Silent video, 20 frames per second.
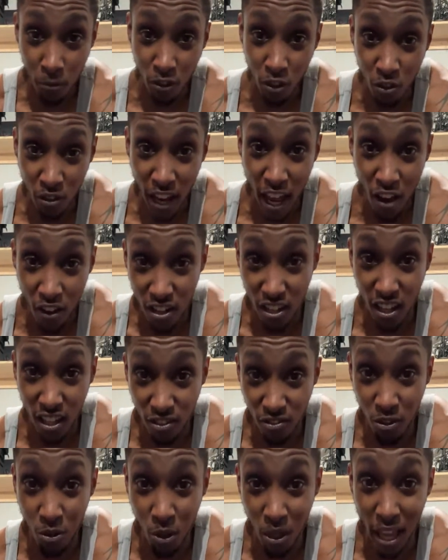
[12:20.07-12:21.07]
So now it does
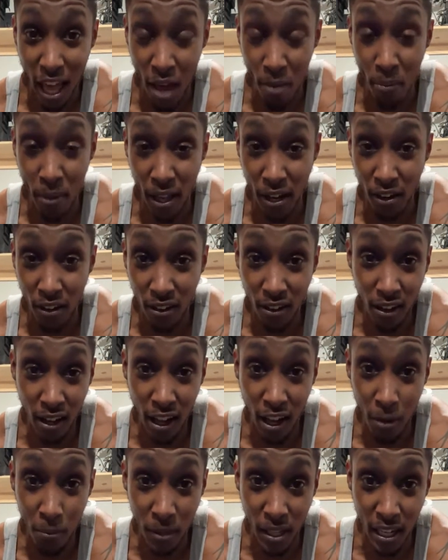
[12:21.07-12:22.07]
feel a lot better
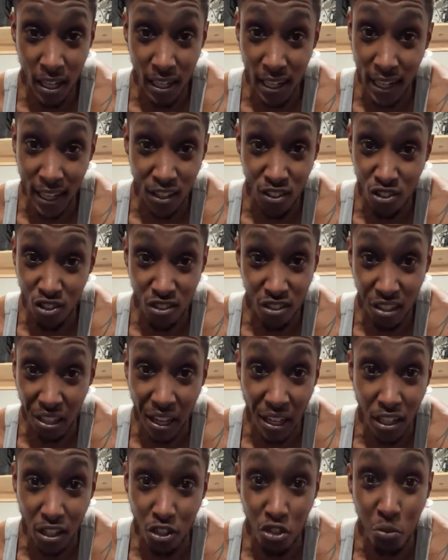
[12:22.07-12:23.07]
than it did just
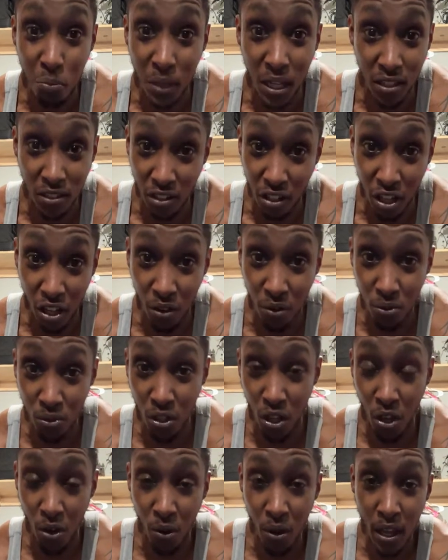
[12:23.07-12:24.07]
like 2 minutes ago.
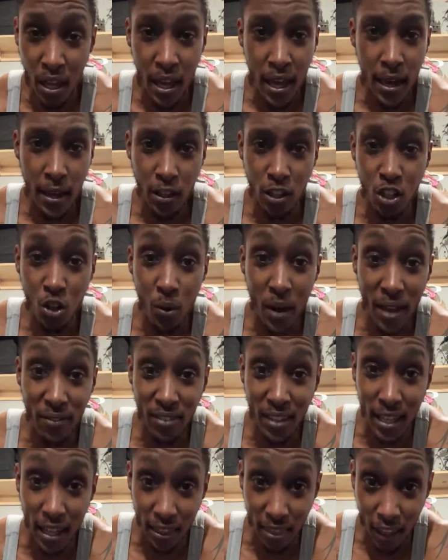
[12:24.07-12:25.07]
So you don't have to
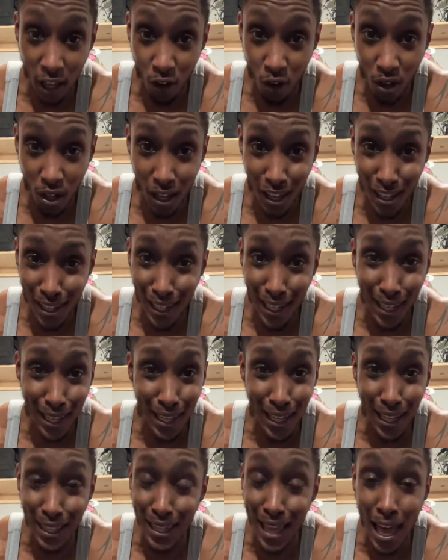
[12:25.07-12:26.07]
get a Theragun.
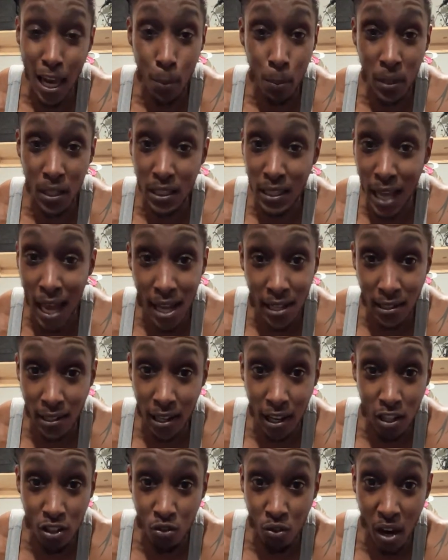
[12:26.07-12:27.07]
A lot of massage
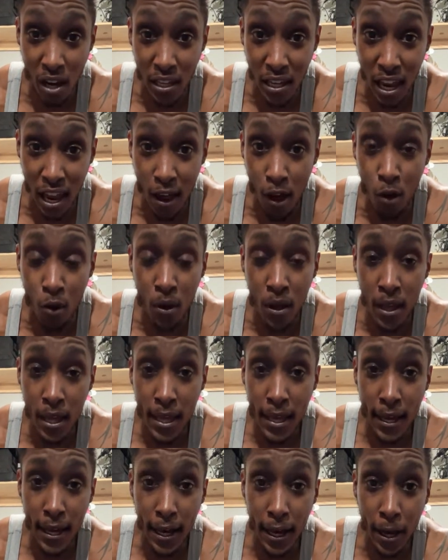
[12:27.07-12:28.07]
guns right now
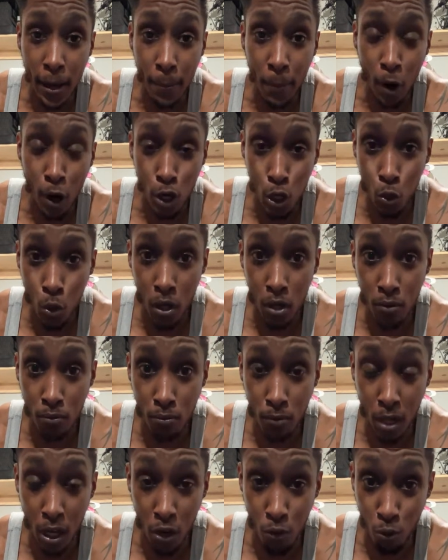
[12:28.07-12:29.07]
are doing
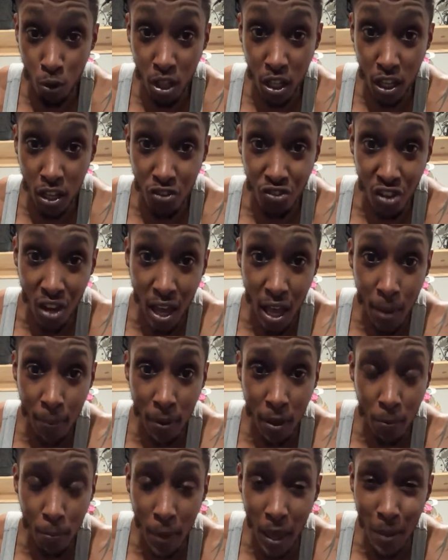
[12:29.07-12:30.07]
a really good job.
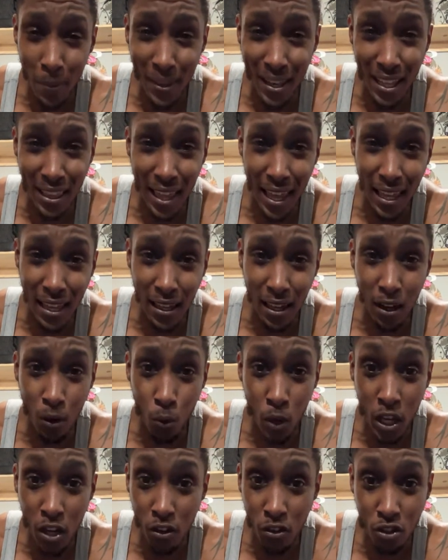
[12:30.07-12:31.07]
Maybe in like a
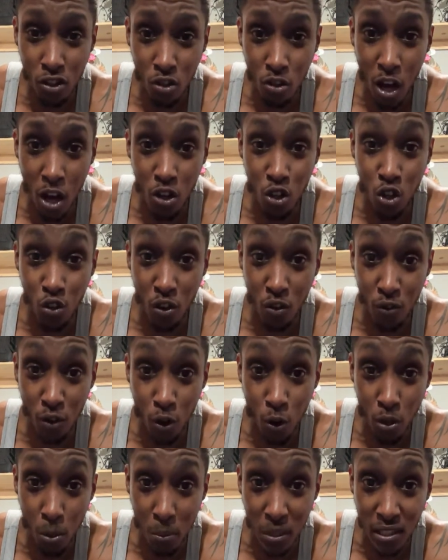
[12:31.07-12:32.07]
week or two, I'll do a review
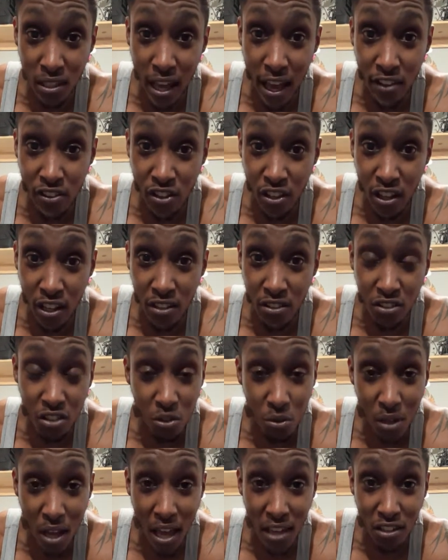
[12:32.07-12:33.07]
on the massage guns so
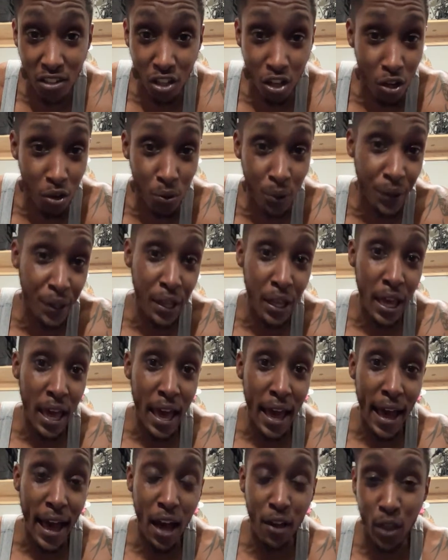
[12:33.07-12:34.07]
you guys know
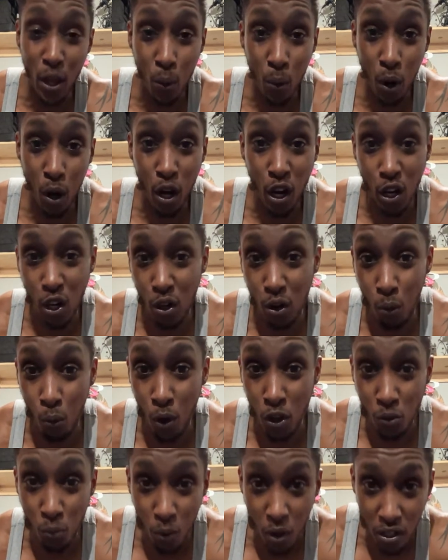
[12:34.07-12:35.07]
how they work,
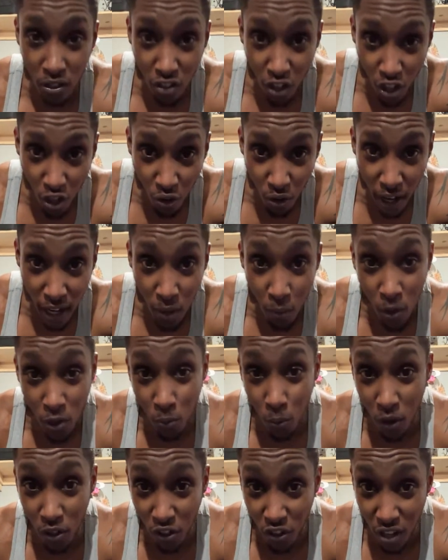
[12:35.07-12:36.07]
which ones are great, which
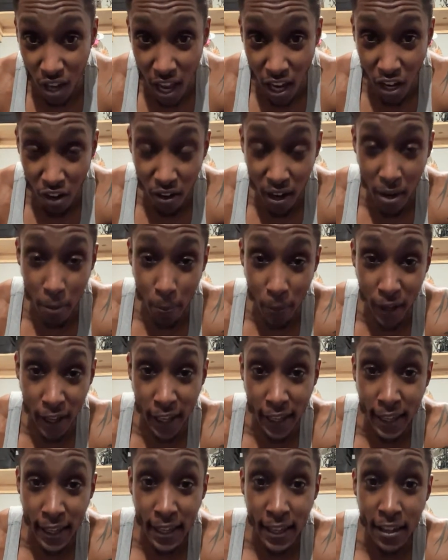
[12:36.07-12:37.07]
ones are not great.
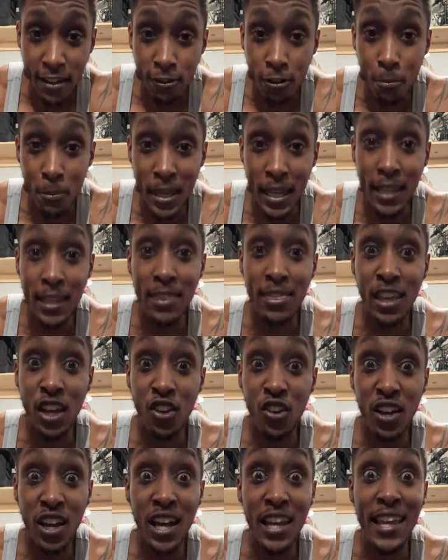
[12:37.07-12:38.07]
But for me, the
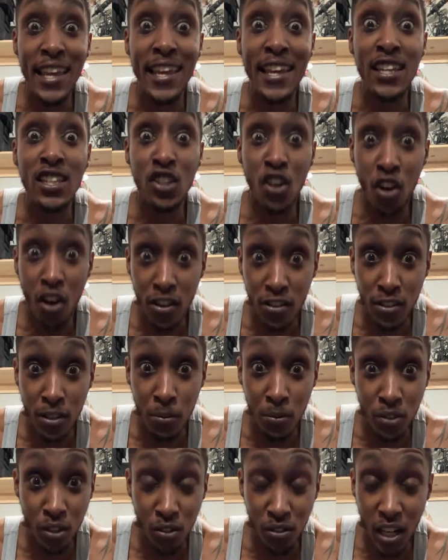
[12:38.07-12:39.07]
Theragun is
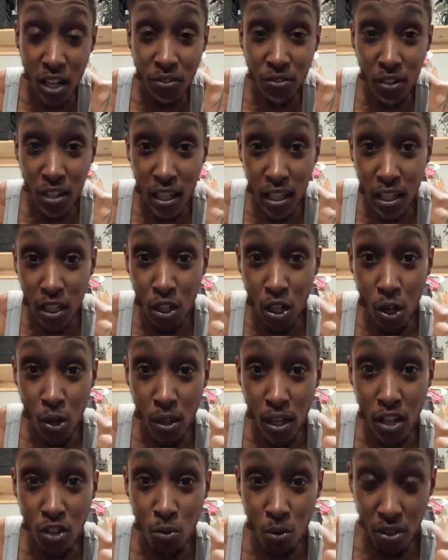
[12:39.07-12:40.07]
awesome. So definitely, you know,
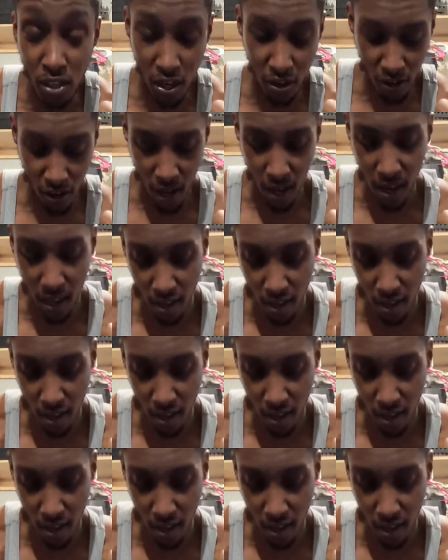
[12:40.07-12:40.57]
get you a Theragun.